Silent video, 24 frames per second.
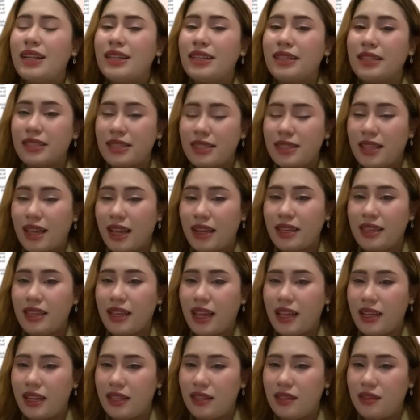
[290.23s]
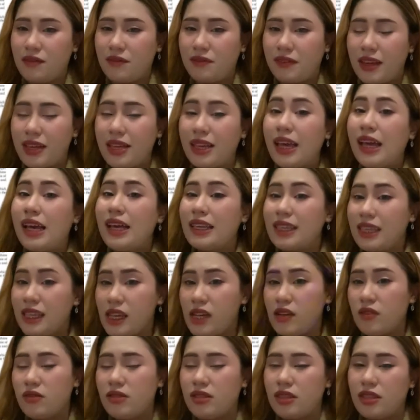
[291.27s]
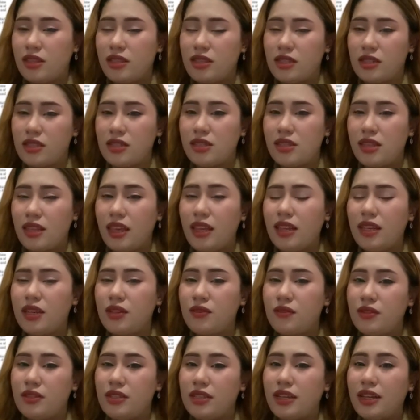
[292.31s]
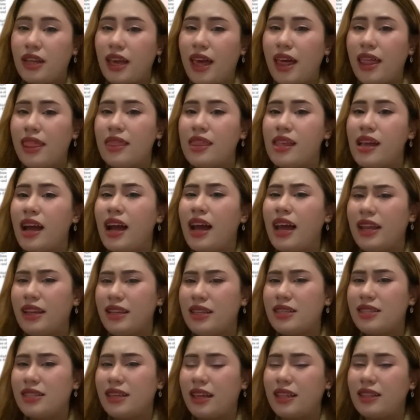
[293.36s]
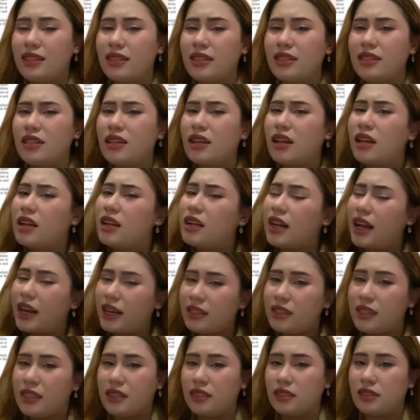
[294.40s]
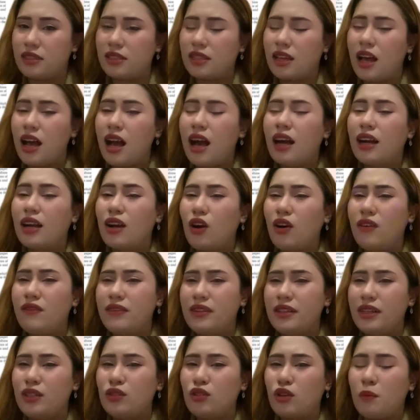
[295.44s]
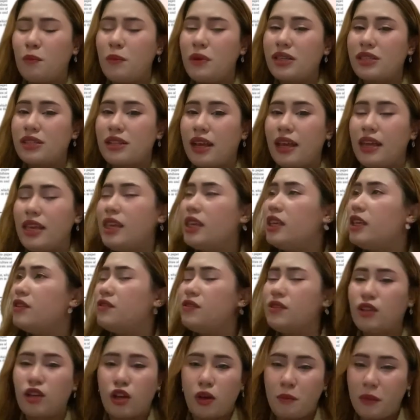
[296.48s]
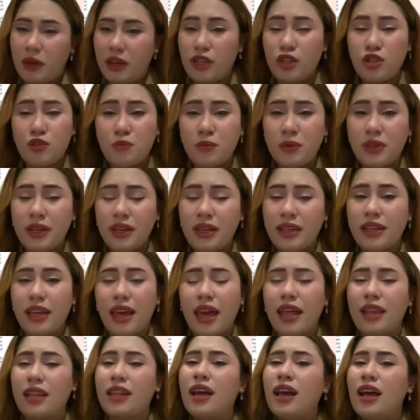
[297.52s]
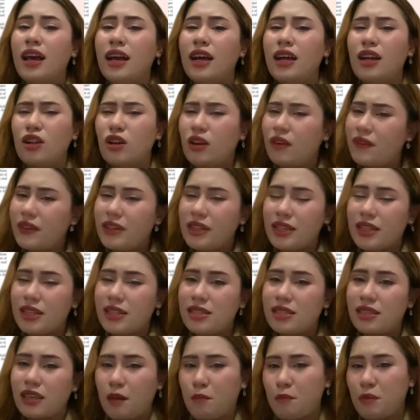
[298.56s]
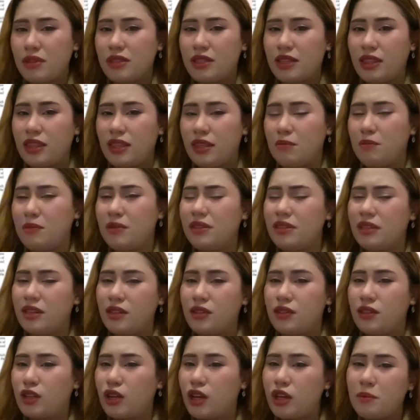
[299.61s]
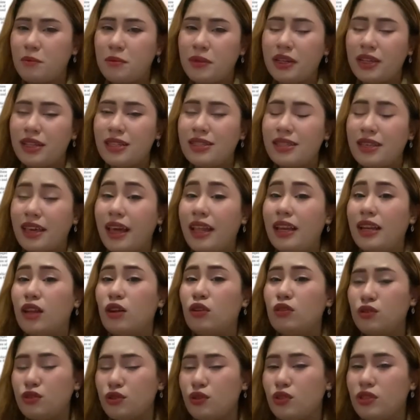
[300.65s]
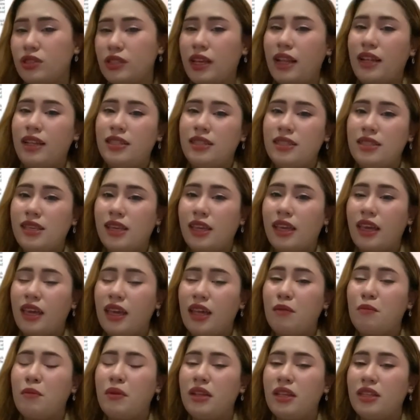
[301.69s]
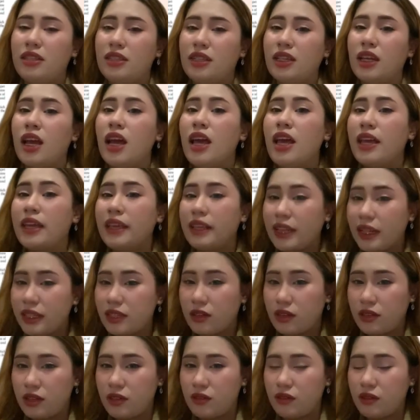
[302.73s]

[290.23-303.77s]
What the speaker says: The study identified key researchers in the region and their highly cited articles covering topics like e-record management and governance, capacity building requirements, and also challenging in managing electronic